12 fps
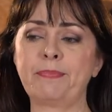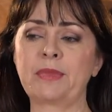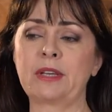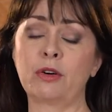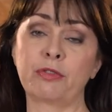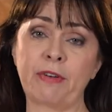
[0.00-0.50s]

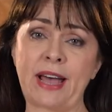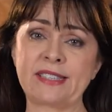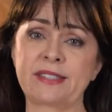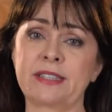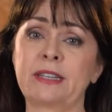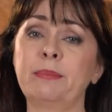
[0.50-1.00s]
or
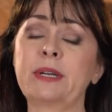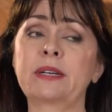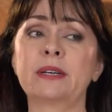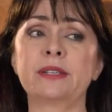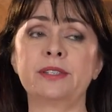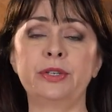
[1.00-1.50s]
faster,
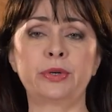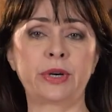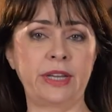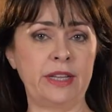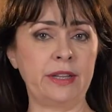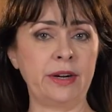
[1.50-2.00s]
because your
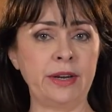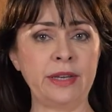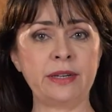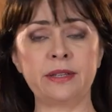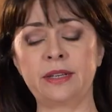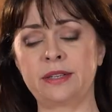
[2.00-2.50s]
inner
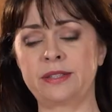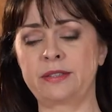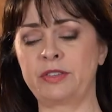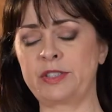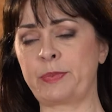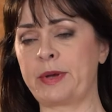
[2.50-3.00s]
ear, that's
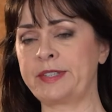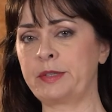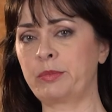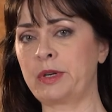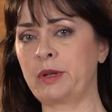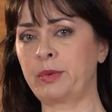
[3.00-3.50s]

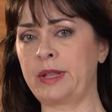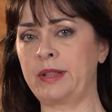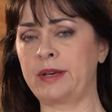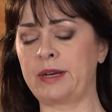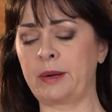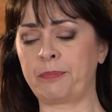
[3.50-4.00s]
responsible with
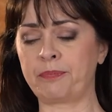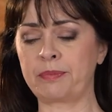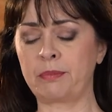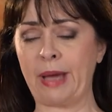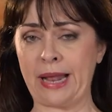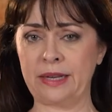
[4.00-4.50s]

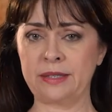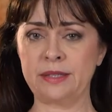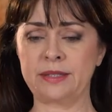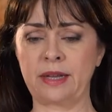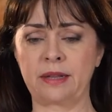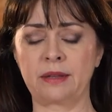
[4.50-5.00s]

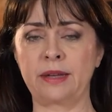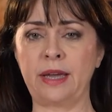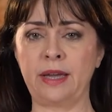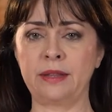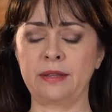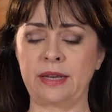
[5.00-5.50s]
balance and
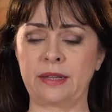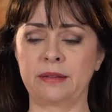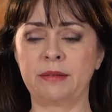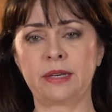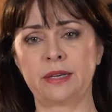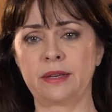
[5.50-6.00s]
gait and
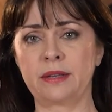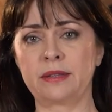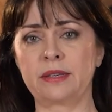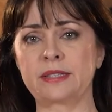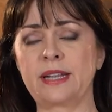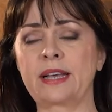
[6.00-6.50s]

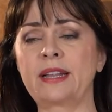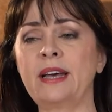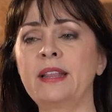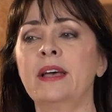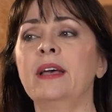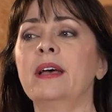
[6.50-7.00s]
things like
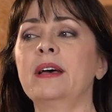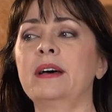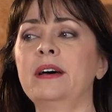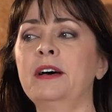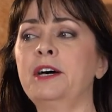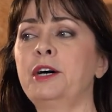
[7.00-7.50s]
that,
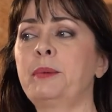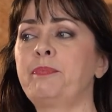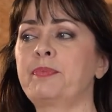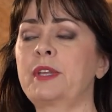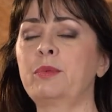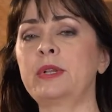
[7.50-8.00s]

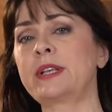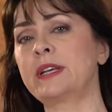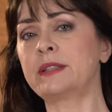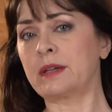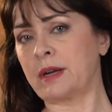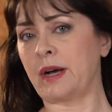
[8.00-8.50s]
will
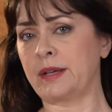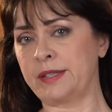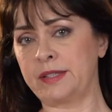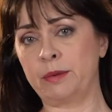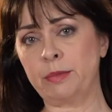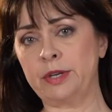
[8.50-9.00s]
get
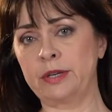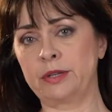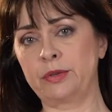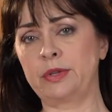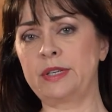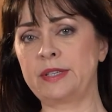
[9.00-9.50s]
accustomed
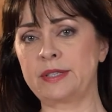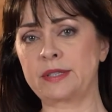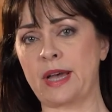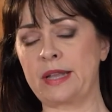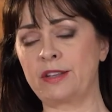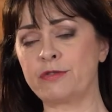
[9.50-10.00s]
to this
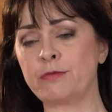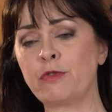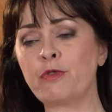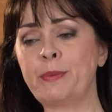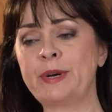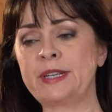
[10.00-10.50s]
kind of
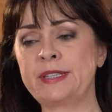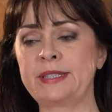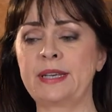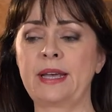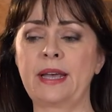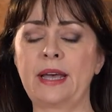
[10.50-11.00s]
movements
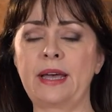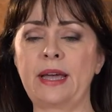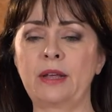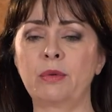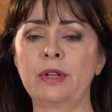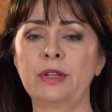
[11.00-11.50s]

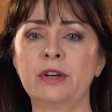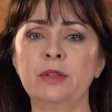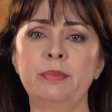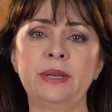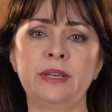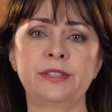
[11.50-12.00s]
and will
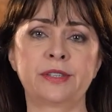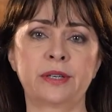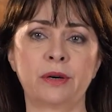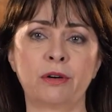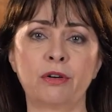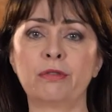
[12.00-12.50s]
not be
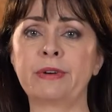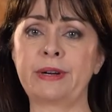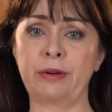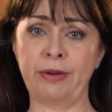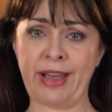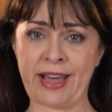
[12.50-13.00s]
so
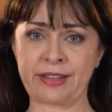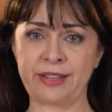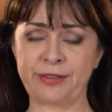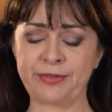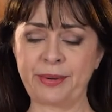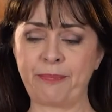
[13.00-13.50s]
overreactive.